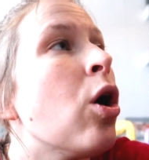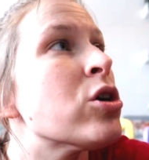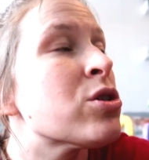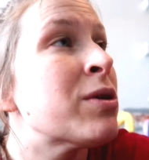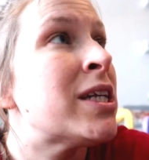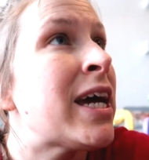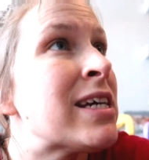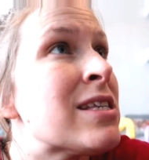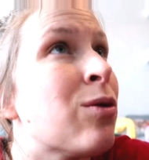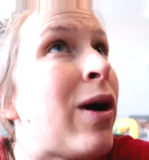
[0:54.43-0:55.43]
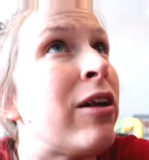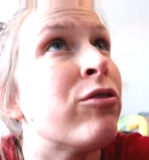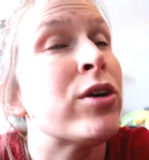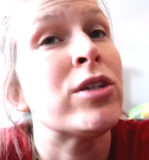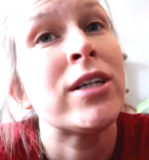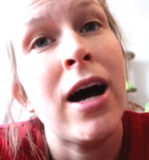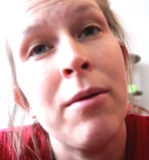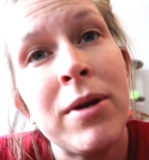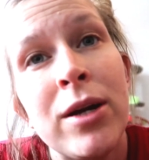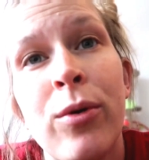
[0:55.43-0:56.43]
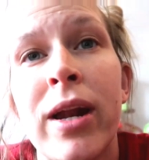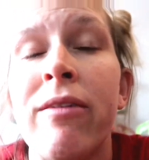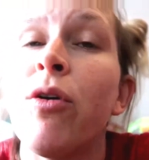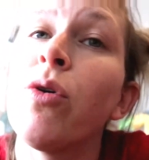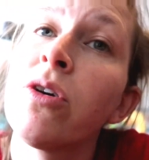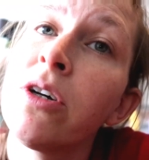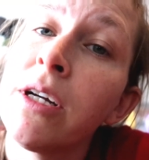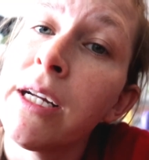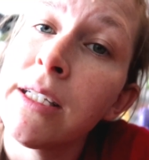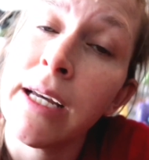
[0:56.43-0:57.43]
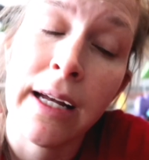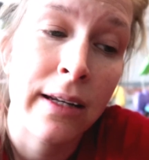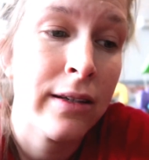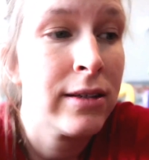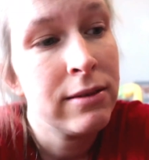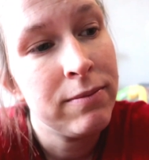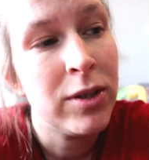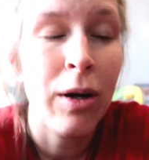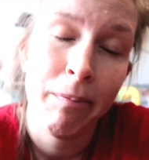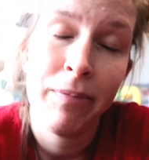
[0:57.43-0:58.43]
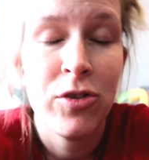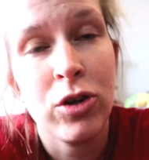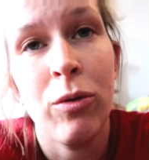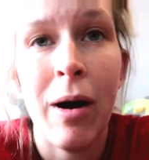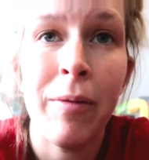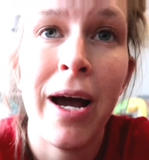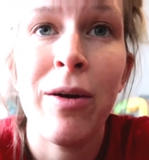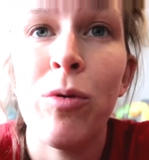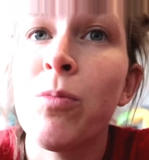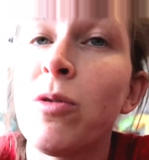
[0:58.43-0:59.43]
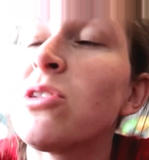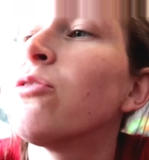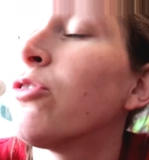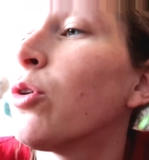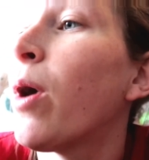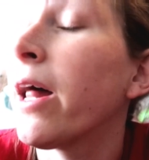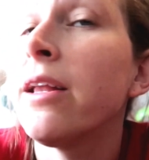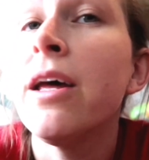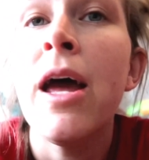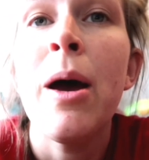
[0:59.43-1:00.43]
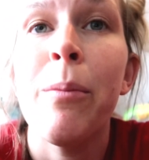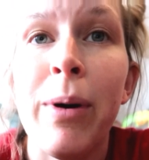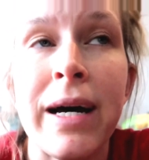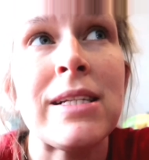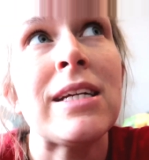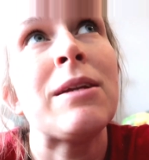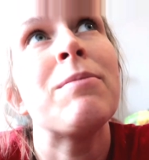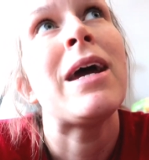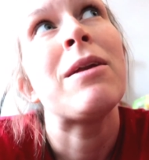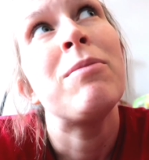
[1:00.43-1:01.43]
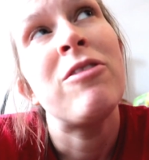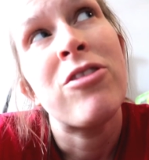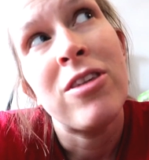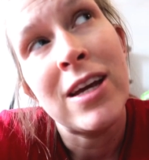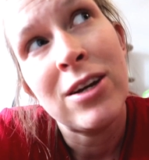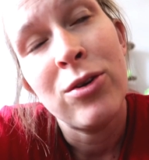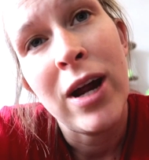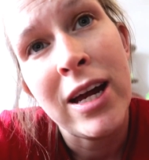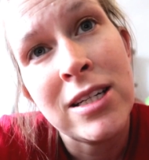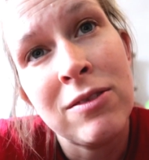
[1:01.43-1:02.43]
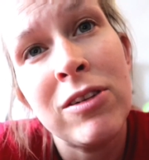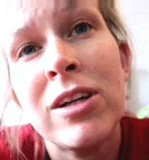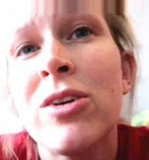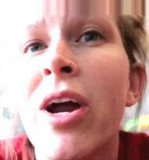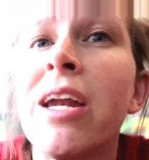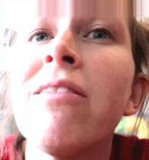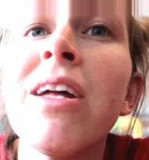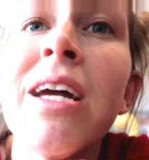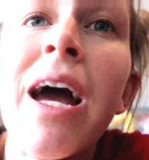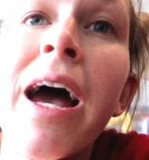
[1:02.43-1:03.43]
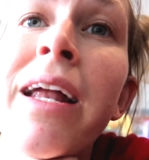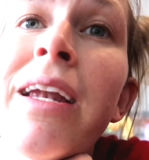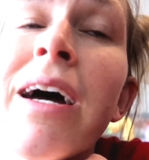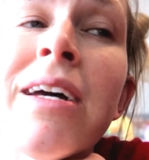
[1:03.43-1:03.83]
also it takes a while for it to come here when I've ordered it, and yeah, so I won't post it for a while. But it made me think creatively, and